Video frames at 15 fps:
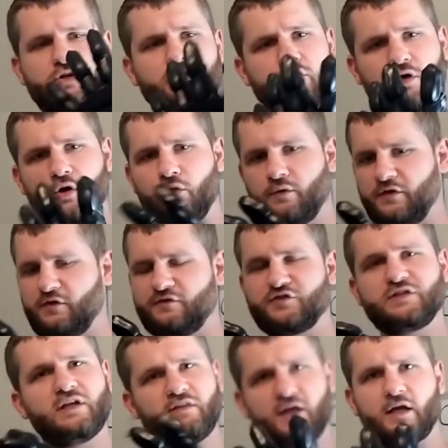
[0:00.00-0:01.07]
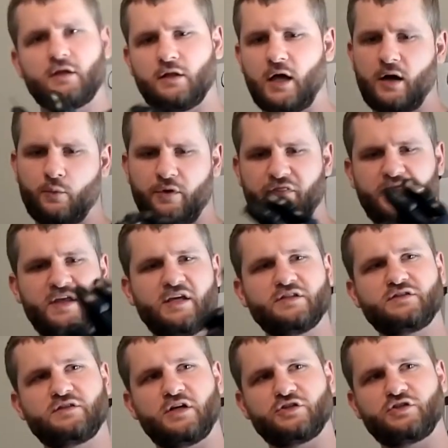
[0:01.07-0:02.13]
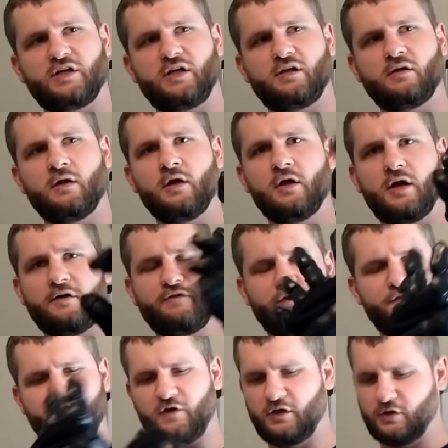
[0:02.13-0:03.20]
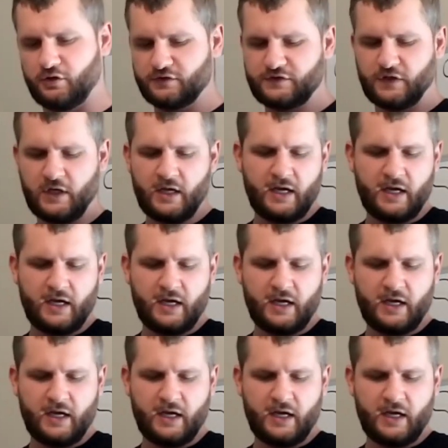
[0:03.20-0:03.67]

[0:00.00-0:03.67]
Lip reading: you've seen that a lot with these, touching of the fingers.